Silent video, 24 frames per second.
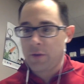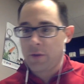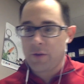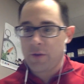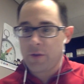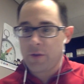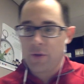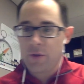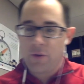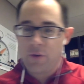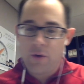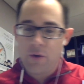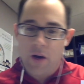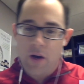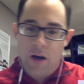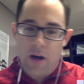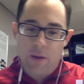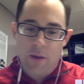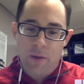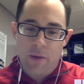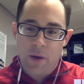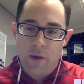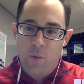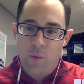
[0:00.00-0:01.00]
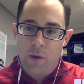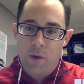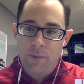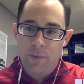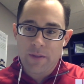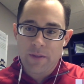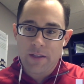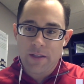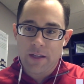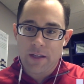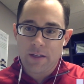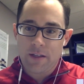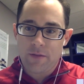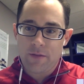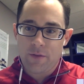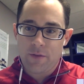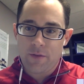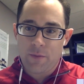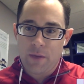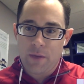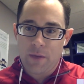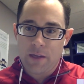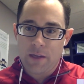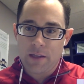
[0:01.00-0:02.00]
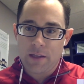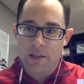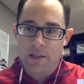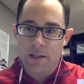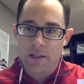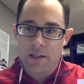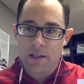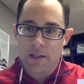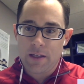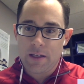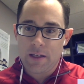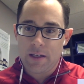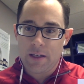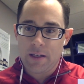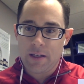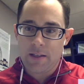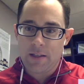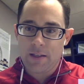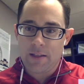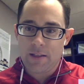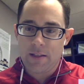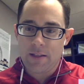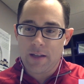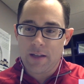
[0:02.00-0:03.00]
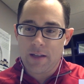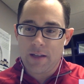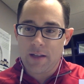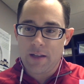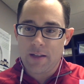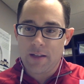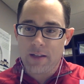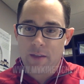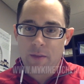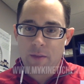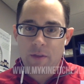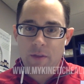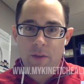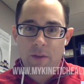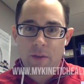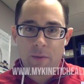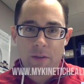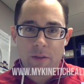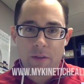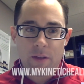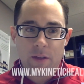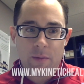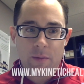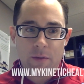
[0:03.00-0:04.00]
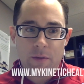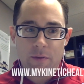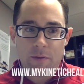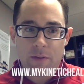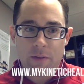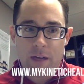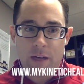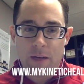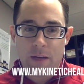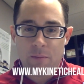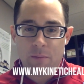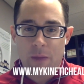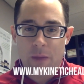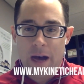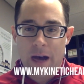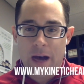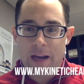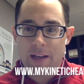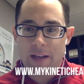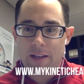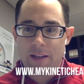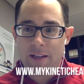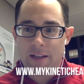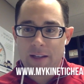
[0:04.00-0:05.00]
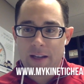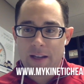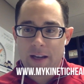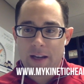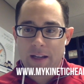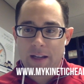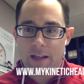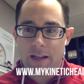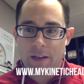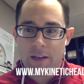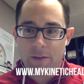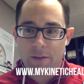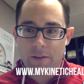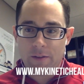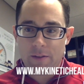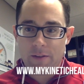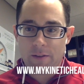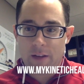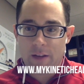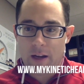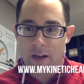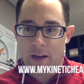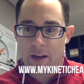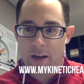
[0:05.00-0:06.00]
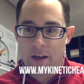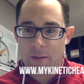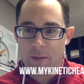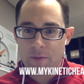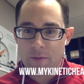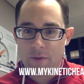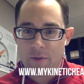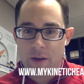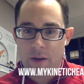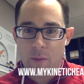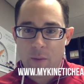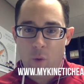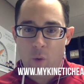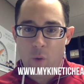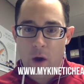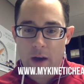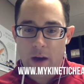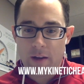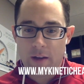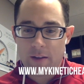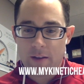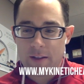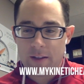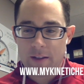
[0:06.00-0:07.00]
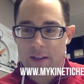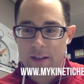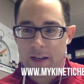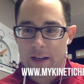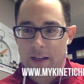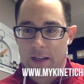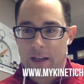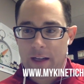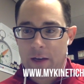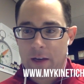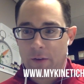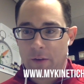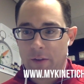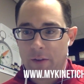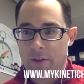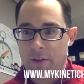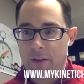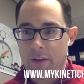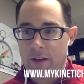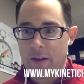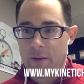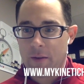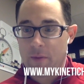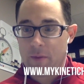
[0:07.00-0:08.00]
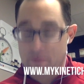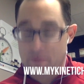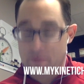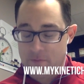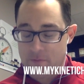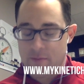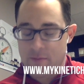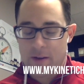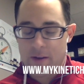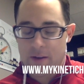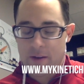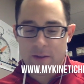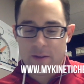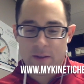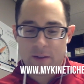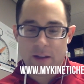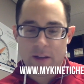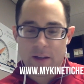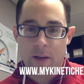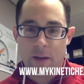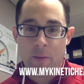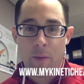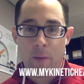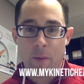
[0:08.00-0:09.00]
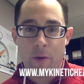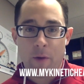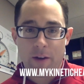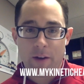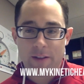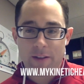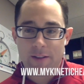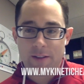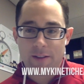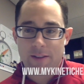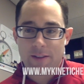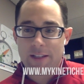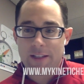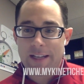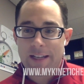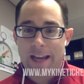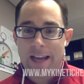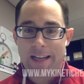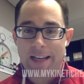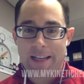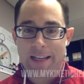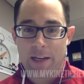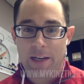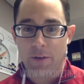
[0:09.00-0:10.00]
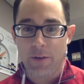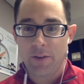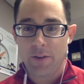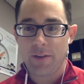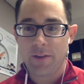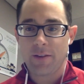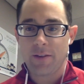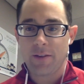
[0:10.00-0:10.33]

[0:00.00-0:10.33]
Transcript: to my website for my clinic. It's www.mykinetichealth.com. So MY Kinetic Health. That is the name of my practice, is Kinetic Health.